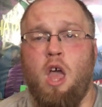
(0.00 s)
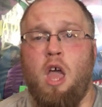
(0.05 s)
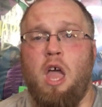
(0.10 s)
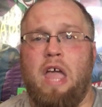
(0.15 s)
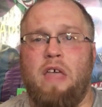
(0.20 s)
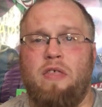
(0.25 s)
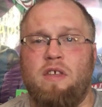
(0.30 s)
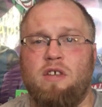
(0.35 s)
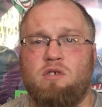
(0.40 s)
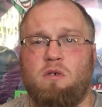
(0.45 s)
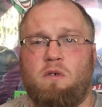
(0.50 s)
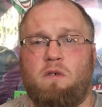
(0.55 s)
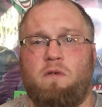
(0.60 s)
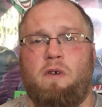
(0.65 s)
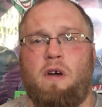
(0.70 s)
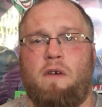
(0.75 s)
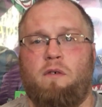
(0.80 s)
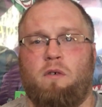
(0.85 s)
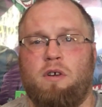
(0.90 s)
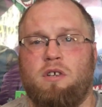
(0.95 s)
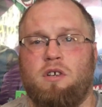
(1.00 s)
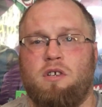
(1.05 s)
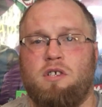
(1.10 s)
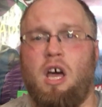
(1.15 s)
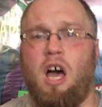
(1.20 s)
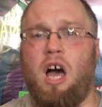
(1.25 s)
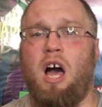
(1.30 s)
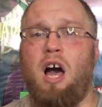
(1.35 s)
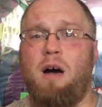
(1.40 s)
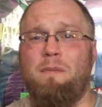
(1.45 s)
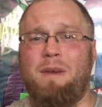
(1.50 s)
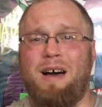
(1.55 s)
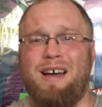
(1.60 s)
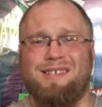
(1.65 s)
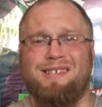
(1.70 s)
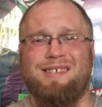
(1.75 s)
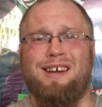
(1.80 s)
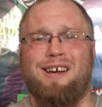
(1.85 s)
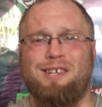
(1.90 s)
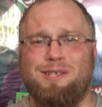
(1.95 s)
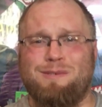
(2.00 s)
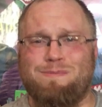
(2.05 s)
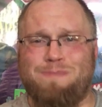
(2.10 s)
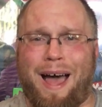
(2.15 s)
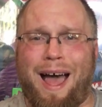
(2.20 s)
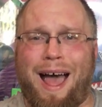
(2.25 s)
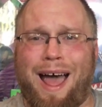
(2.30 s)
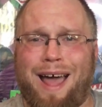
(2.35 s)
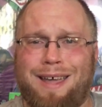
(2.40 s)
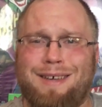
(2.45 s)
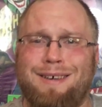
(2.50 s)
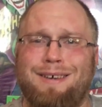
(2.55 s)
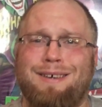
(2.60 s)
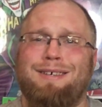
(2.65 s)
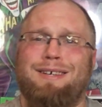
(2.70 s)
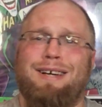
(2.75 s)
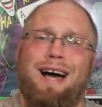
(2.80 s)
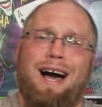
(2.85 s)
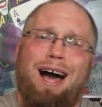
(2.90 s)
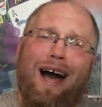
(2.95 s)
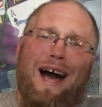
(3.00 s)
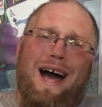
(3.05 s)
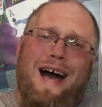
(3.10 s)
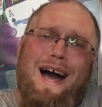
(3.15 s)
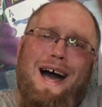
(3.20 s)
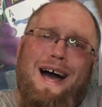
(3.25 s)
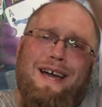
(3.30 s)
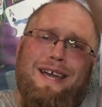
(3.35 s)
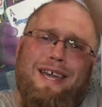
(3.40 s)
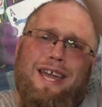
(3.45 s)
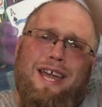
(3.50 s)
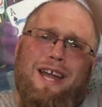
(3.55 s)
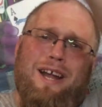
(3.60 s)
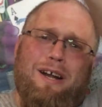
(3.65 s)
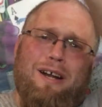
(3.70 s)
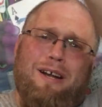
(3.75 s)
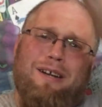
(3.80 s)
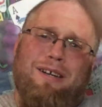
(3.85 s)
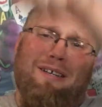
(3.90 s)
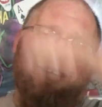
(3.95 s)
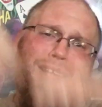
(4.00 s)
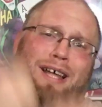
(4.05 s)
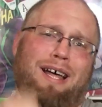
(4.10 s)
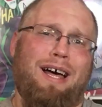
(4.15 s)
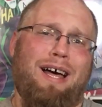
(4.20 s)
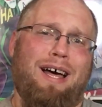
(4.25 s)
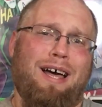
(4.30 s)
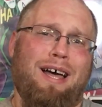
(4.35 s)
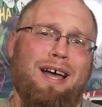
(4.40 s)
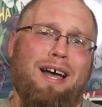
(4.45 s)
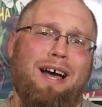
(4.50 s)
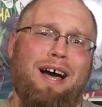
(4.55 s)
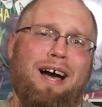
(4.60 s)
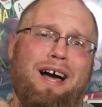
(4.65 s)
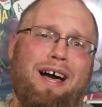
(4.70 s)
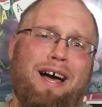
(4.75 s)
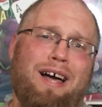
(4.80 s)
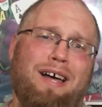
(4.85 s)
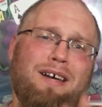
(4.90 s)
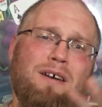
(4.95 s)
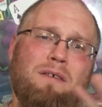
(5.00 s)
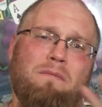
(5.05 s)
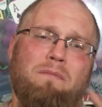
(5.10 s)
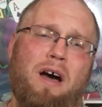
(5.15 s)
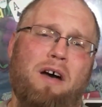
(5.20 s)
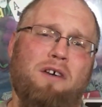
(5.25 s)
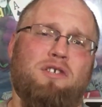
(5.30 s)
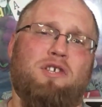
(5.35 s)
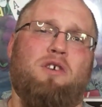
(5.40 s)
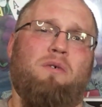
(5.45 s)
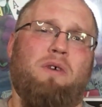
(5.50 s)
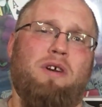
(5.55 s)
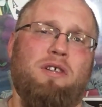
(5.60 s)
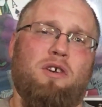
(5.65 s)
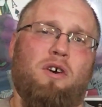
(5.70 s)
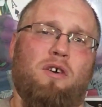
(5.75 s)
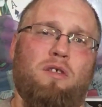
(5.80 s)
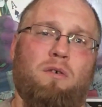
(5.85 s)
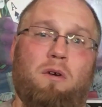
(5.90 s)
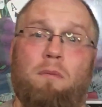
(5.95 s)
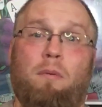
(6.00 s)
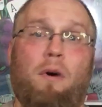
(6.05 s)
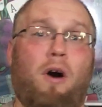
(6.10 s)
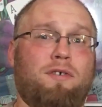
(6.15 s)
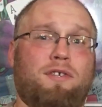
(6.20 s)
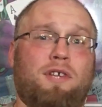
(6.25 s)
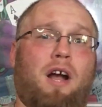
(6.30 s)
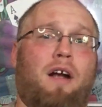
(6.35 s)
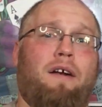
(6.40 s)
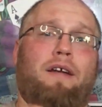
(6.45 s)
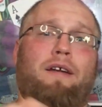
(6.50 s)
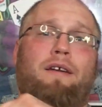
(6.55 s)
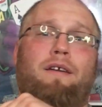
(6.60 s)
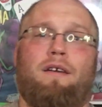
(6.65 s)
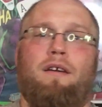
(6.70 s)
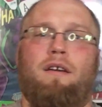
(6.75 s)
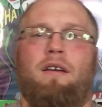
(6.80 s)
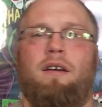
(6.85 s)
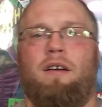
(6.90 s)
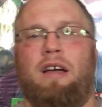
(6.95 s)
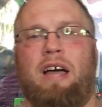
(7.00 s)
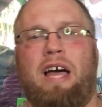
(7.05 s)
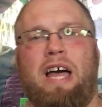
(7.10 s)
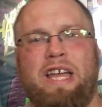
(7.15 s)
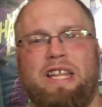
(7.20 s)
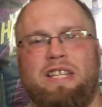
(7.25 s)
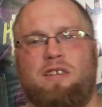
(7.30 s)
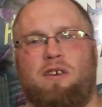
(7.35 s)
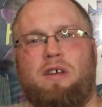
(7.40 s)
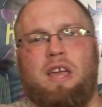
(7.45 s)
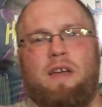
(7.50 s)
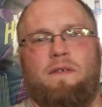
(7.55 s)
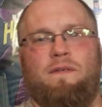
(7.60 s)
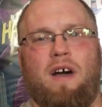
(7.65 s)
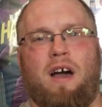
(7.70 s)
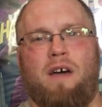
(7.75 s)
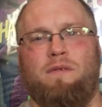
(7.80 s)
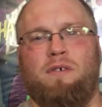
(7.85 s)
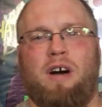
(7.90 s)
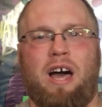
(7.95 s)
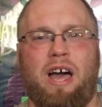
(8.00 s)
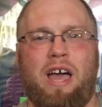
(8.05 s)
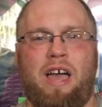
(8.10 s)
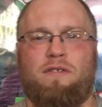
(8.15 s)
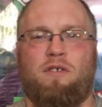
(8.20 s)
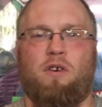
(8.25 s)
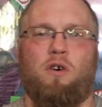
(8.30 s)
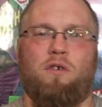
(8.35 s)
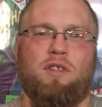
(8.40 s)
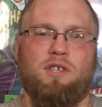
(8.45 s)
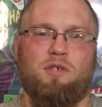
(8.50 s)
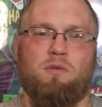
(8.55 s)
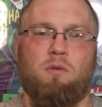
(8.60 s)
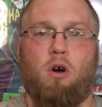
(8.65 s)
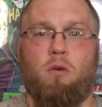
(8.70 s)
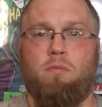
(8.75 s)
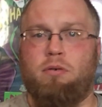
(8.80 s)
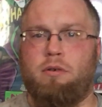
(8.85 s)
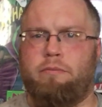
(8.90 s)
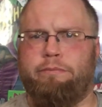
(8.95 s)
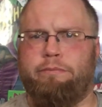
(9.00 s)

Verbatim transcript: In this one, Fievel reaches, Oh, my son's back! Ah, here! Ah, ah! Mousekewitz, hold the rope! Oh, sorry! Ah, it's okay, Fievel, I have to hold this rope